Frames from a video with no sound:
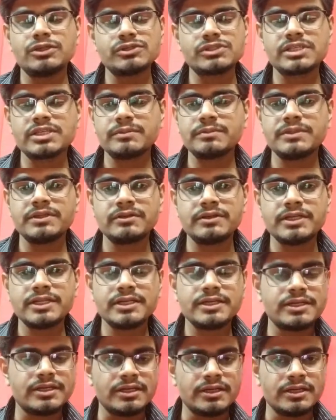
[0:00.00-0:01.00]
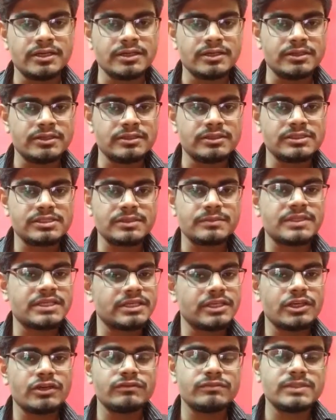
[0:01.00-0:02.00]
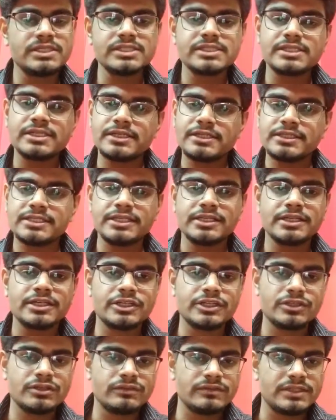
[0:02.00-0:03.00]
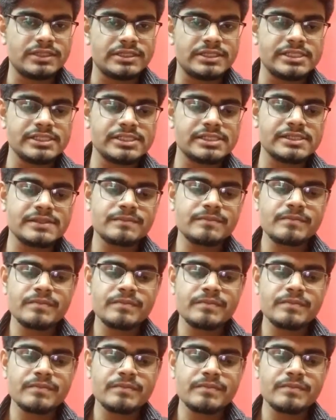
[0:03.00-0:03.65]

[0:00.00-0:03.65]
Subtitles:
skip the something you have missed and then continue with the rest.